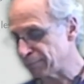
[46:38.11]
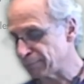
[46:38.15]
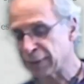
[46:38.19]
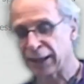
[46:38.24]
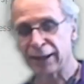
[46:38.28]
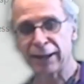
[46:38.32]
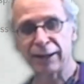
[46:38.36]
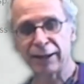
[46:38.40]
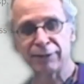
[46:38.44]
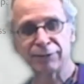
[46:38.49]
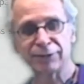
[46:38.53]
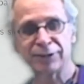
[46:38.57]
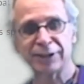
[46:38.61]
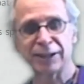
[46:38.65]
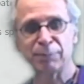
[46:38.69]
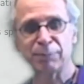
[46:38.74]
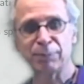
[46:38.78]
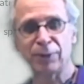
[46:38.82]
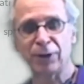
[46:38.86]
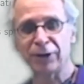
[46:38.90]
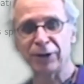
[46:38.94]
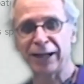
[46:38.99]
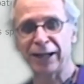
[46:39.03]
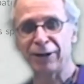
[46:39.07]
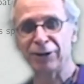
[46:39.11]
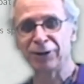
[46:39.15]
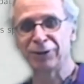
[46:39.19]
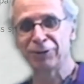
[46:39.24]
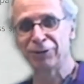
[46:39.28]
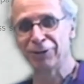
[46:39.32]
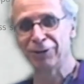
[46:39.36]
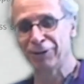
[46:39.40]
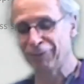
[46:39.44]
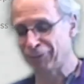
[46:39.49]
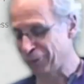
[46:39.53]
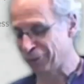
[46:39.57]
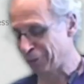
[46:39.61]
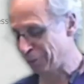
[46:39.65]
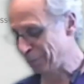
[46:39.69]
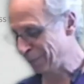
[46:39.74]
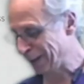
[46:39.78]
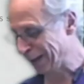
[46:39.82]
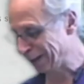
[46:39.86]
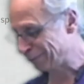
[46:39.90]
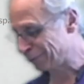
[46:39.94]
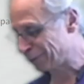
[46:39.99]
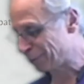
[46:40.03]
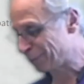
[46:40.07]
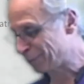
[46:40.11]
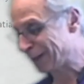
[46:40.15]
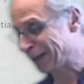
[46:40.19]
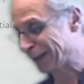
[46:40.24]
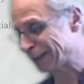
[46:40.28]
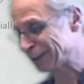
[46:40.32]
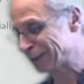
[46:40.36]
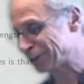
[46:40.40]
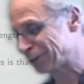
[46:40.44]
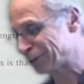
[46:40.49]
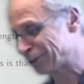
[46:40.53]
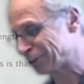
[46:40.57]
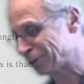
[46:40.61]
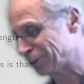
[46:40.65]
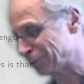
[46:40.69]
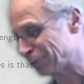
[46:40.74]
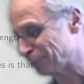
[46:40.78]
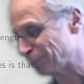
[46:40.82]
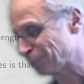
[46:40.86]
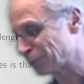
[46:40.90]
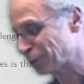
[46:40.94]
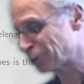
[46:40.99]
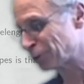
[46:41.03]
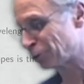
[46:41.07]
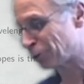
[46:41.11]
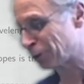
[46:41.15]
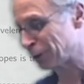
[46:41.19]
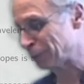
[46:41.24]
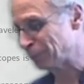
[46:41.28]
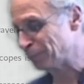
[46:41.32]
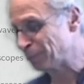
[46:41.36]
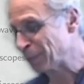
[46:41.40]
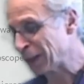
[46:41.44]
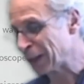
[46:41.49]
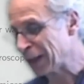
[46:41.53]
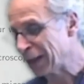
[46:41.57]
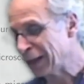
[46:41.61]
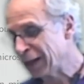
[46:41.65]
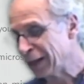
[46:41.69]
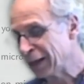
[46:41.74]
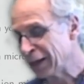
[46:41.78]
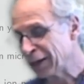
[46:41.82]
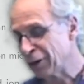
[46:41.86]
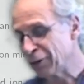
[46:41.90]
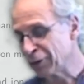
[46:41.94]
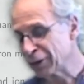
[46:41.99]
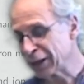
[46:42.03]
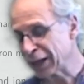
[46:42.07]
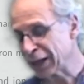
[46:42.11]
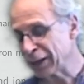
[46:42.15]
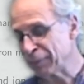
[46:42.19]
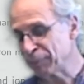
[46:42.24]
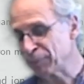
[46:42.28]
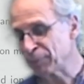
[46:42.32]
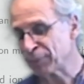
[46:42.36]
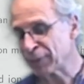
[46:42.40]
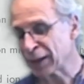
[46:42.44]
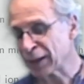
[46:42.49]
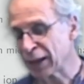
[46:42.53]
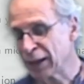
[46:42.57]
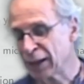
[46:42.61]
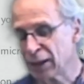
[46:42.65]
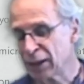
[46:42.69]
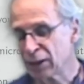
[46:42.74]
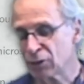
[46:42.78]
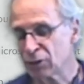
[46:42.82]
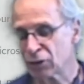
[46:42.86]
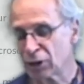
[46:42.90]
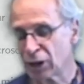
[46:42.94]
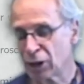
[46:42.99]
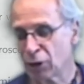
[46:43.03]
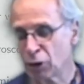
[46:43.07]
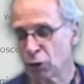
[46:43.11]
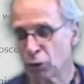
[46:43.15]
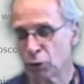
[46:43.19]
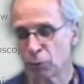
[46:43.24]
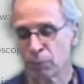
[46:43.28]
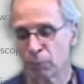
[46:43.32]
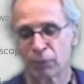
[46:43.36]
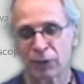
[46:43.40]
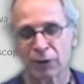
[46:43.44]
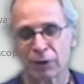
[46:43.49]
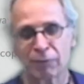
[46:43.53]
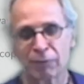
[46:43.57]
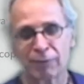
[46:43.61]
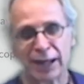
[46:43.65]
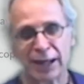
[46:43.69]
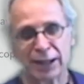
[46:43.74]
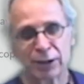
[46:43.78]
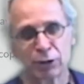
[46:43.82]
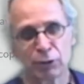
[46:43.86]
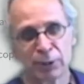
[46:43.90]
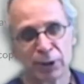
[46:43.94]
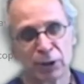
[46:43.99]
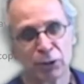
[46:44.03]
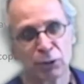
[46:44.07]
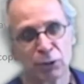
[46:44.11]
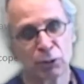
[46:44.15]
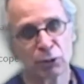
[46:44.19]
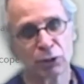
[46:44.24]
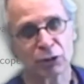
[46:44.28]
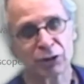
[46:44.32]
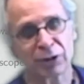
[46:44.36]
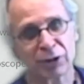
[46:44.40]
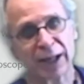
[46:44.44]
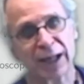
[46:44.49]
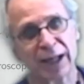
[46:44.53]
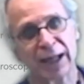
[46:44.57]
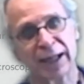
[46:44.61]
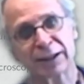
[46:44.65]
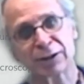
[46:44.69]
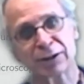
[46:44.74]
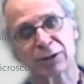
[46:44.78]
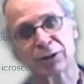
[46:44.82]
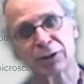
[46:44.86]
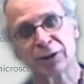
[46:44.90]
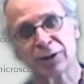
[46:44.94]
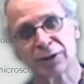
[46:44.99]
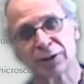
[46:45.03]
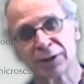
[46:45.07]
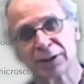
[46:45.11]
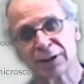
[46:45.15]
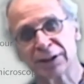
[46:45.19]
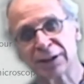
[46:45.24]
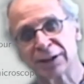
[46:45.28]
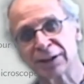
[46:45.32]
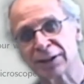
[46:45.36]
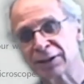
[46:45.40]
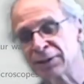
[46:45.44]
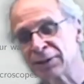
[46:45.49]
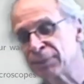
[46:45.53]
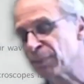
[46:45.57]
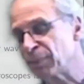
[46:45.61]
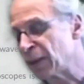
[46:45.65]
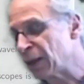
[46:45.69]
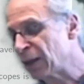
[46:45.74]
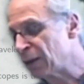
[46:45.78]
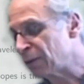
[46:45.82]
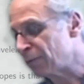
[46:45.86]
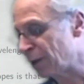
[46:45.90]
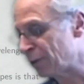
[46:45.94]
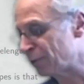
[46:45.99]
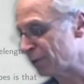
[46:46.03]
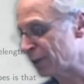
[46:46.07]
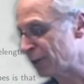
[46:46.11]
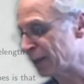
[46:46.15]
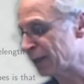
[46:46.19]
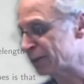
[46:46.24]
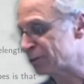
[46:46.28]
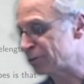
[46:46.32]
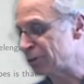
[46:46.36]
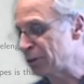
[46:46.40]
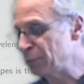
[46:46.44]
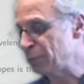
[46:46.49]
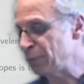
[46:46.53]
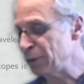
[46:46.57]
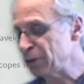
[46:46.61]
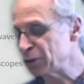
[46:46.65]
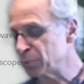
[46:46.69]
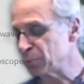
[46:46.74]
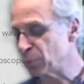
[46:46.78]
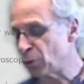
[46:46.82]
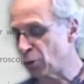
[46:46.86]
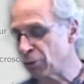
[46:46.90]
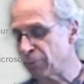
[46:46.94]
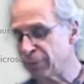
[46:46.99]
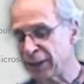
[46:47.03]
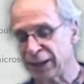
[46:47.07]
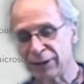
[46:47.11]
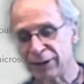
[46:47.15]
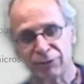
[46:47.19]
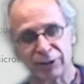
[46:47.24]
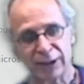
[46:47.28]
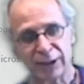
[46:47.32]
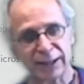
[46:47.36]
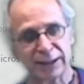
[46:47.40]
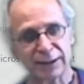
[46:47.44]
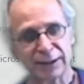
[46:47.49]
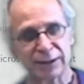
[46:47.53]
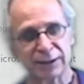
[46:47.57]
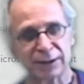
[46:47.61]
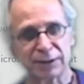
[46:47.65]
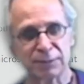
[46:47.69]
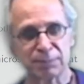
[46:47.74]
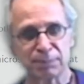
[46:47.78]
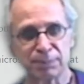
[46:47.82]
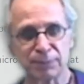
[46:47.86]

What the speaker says: I left that part out from my lecture, so sorry. Okay, so why do we use the electrons? We have an extremely small wavelength.